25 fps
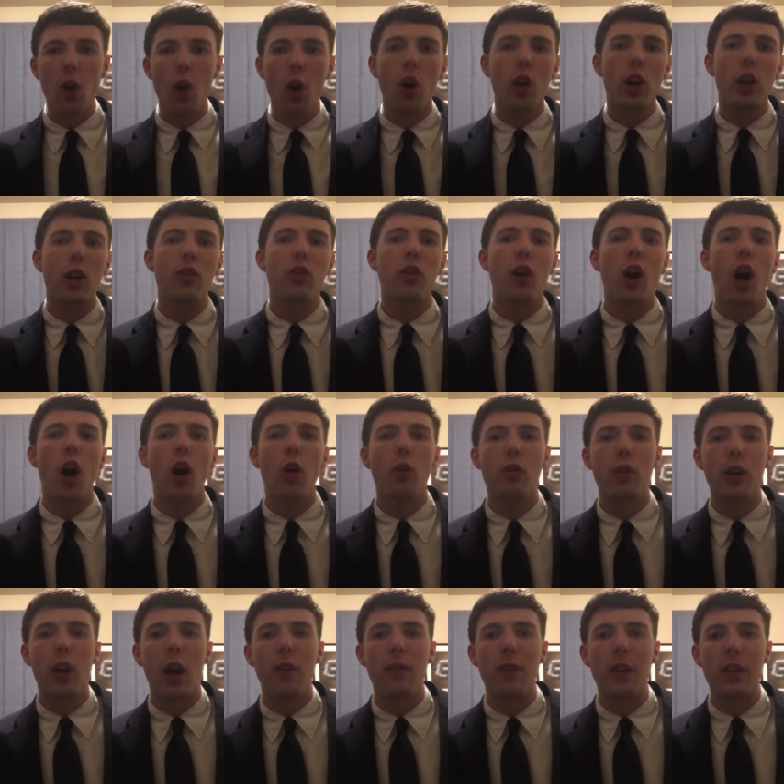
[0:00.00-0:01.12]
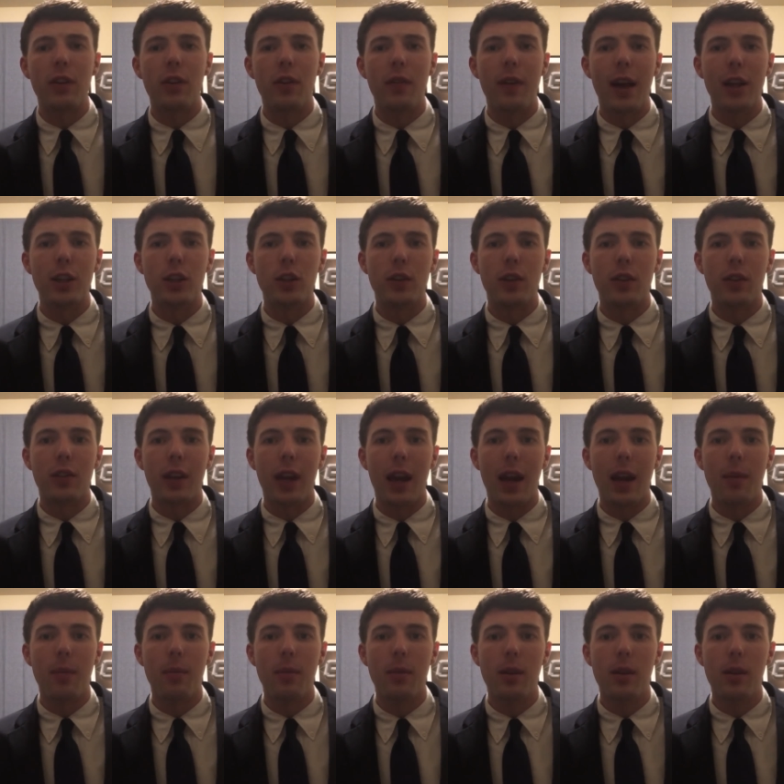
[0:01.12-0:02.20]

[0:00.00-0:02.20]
Arkansas owns the offensive edge in this game.